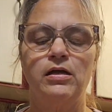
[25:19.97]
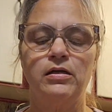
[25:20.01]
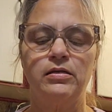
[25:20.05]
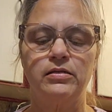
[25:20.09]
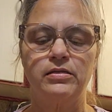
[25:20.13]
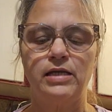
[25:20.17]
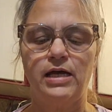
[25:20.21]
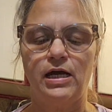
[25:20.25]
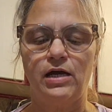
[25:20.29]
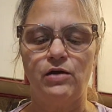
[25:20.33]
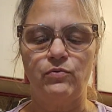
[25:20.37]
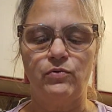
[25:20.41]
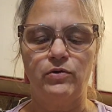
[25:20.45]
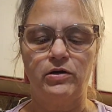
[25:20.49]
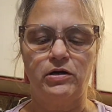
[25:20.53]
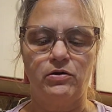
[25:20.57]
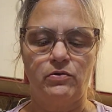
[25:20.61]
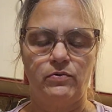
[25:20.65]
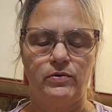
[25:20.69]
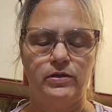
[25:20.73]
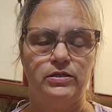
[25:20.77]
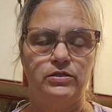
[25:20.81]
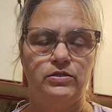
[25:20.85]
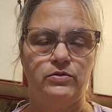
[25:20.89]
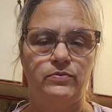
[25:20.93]
Now we're
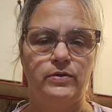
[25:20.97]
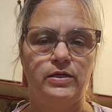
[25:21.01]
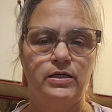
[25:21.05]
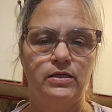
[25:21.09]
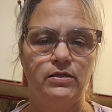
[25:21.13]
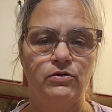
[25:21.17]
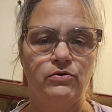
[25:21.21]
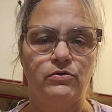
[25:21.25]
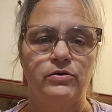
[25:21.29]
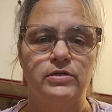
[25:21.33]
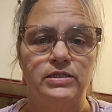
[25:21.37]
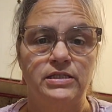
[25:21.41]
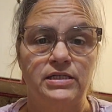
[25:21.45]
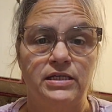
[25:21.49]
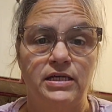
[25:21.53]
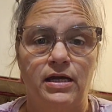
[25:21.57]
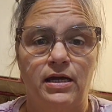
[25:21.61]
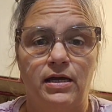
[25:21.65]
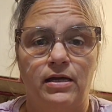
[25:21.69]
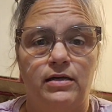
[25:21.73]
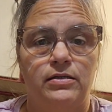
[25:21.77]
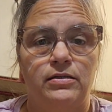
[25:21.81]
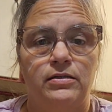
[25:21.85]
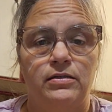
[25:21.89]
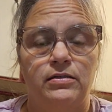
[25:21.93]
going to increase
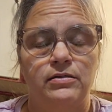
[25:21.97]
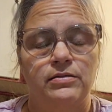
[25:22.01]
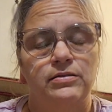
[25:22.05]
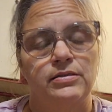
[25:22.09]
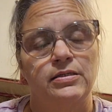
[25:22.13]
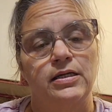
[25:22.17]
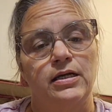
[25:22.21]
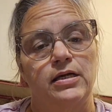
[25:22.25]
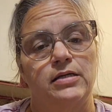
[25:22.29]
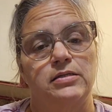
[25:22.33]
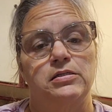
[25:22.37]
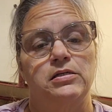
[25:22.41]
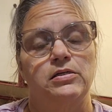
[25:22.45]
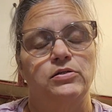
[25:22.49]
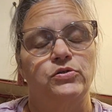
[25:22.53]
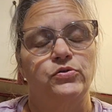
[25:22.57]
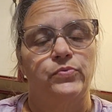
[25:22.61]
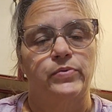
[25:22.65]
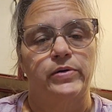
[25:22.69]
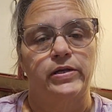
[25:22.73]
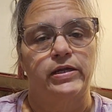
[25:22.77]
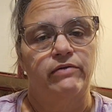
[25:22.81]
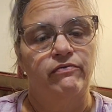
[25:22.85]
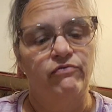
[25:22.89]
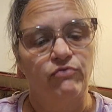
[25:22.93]
again to get to
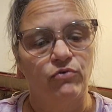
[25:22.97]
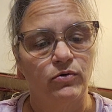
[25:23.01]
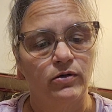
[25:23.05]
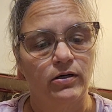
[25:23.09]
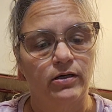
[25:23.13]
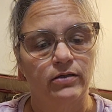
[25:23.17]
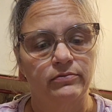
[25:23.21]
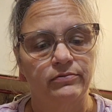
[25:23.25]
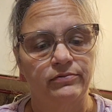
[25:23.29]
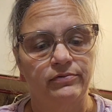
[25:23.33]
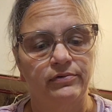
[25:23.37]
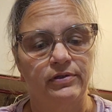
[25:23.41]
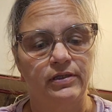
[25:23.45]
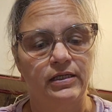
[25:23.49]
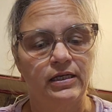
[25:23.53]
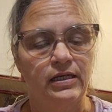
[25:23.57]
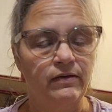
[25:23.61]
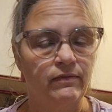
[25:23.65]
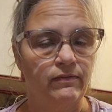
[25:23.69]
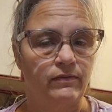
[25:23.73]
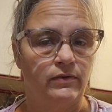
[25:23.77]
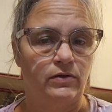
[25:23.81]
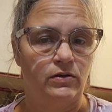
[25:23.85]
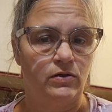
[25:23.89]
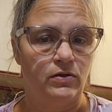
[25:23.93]
24. And
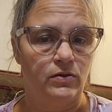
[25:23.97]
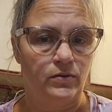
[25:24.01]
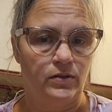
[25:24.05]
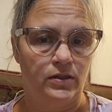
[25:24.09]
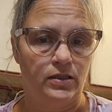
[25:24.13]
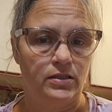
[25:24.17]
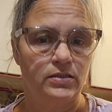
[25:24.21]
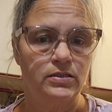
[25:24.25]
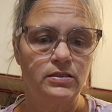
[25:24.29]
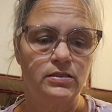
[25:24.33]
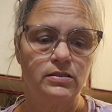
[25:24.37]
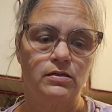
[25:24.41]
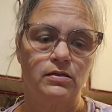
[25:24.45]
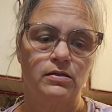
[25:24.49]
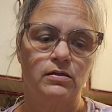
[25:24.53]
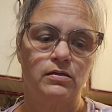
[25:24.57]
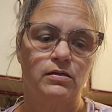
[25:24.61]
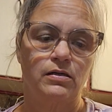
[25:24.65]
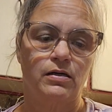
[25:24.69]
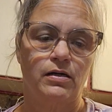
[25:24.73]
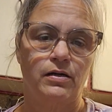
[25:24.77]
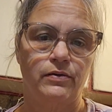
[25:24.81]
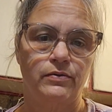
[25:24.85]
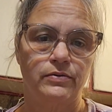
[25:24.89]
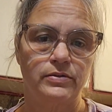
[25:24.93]
if you notice,
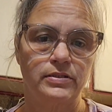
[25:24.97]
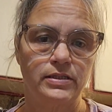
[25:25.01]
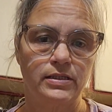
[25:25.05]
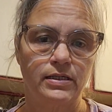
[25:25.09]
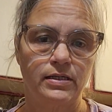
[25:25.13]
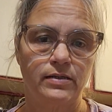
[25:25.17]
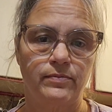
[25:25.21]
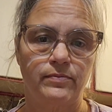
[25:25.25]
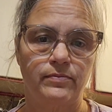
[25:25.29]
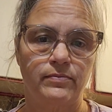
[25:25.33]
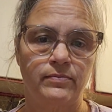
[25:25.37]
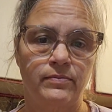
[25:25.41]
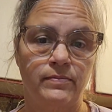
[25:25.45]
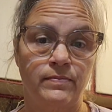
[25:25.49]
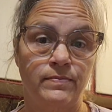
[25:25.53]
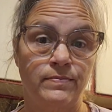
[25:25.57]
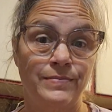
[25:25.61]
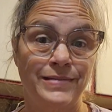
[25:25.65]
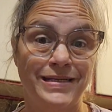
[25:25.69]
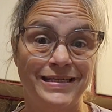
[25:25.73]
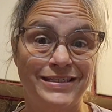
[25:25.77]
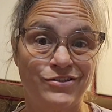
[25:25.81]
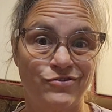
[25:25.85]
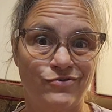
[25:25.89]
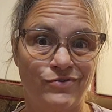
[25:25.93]
our stem
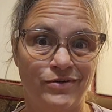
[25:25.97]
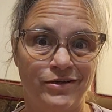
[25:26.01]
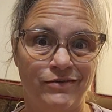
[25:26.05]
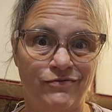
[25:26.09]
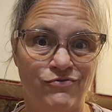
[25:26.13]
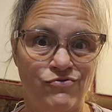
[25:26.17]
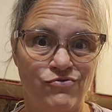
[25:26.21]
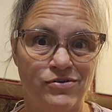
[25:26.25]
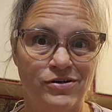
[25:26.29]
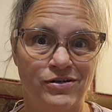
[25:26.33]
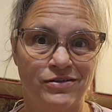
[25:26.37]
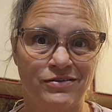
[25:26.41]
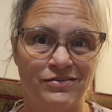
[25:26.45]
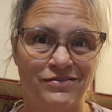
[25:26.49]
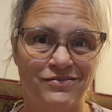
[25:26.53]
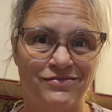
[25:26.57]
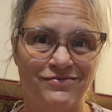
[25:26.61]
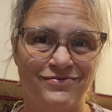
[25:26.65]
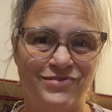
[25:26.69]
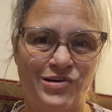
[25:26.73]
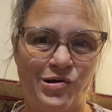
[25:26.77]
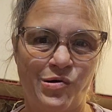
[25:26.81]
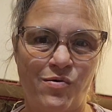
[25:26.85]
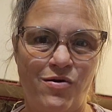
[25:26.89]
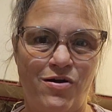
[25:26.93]
is 24.
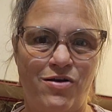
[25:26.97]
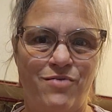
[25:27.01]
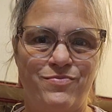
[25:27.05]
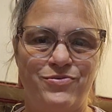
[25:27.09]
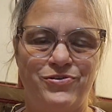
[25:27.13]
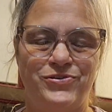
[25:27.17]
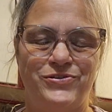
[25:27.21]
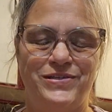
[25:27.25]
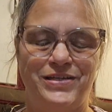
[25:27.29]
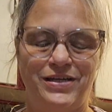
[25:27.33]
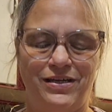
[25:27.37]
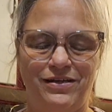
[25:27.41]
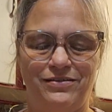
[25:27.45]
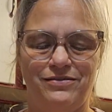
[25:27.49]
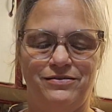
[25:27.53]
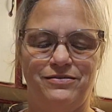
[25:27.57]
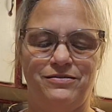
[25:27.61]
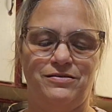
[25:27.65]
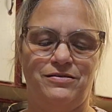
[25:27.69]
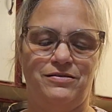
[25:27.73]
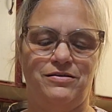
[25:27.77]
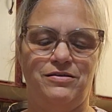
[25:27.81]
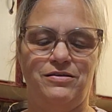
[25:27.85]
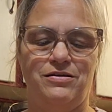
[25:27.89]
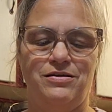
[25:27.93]
We're almost done.
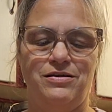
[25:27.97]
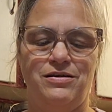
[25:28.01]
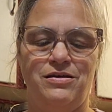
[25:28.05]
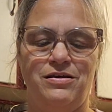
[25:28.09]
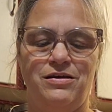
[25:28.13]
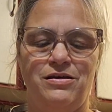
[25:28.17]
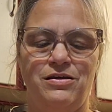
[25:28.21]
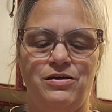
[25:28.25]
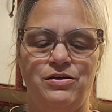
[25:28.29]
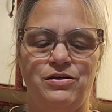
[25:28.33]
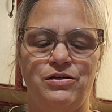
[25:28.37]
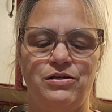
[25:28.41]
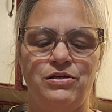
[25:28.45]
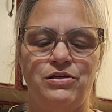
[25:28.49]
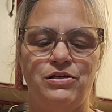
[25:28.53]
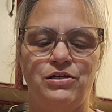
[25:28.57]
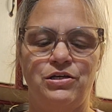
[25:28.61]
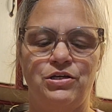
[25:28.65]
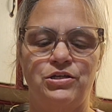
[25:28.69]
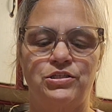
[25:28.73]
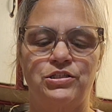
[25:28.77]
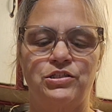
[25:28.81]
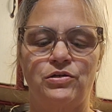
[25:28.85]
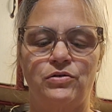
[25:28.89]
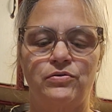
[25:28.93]

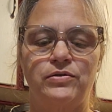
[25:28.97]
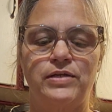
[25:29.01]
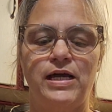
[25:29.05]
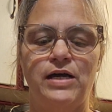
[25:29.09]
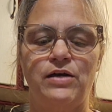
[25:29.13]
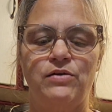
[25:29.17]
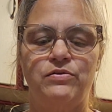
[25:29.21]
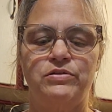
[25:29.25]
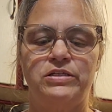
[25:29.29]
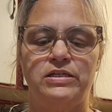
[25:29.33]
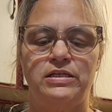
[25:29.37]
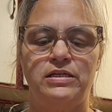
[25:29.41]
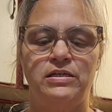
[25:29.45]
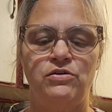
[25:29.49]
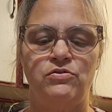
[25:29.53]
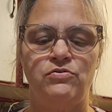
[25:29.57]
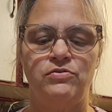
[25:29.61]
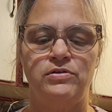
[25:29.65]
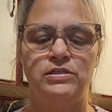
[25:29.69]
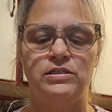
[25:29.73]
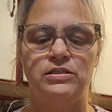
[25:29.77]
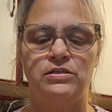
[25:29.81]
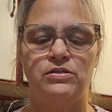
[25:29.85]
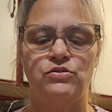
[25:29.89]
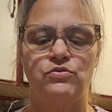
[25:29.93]
So now to
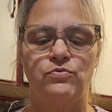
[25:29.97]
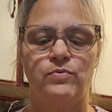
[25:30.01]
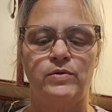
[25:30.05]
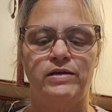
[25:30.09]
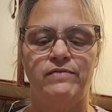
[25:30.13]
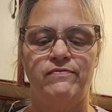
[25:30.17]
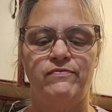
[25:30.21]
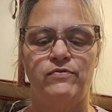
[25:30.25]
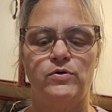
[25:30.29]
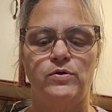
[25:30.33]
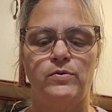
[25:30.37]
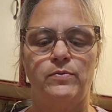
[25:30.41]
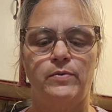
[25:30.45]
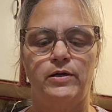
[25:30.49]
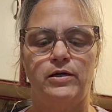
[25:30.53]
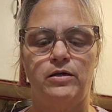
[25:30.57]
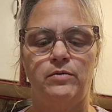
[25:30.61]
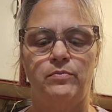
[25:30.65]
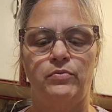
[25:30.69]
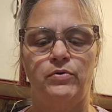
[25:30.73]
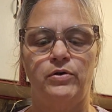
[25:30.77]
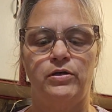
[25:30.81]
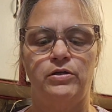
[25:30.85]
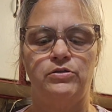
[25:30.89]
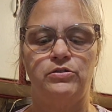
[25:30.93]
increase to 24, we're going to
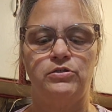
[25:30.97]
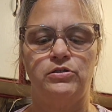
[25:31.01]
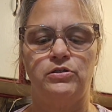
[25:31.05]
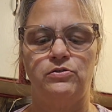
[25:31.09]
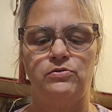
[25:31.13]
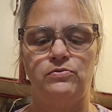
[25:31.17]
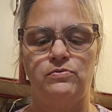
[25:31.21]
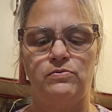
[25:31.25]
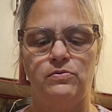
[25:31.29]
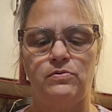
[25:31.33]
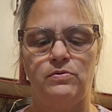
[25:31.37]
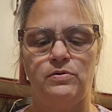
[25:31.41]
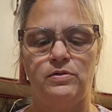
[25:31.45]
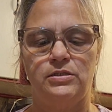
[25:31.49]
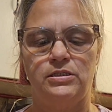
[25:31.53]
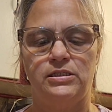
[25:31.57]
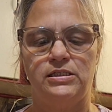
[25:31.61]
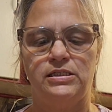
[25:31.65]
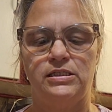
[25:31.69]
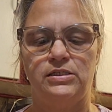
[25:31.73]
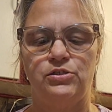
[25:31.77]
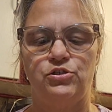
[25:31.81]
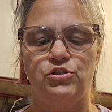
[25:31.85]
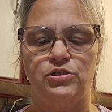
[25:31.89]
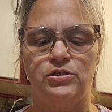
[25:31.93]
put 2
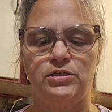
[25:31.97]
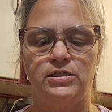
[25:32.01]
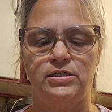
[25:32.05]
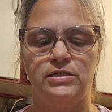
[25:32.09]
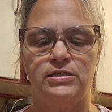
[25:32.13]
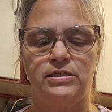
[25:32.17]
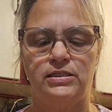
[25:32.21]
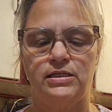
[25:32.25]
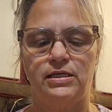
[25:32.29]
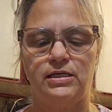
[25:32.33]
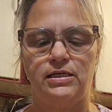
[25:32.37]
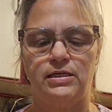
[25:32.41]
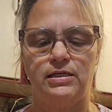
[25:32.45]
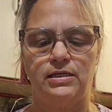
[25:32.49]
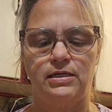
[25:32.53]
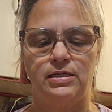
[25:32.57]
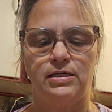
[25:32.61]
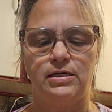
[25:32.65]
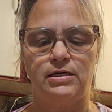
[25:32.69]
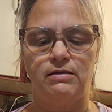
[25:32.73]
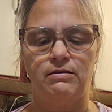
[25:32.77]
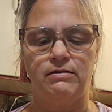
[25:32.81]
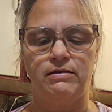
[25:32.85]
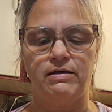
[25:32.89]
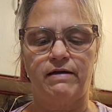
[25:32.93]
stitches
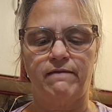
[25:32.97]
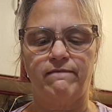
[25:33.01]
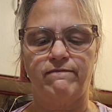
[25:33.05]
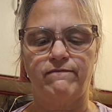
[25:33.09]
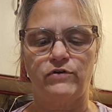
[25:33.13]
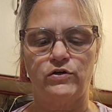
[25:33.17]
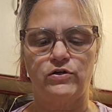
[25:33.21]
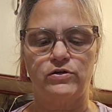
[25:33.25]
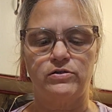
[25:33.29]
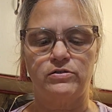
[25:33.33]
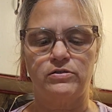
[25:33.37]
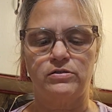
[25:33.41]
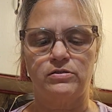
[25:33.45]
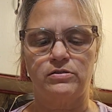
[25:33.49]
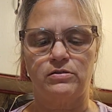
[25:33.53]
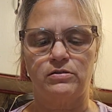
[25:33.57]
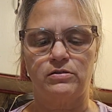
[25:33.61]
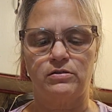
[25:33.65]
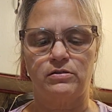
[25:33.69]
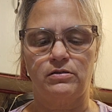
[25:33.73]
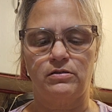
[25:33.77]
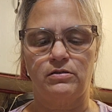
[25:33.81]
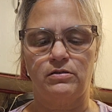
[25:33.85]
in that first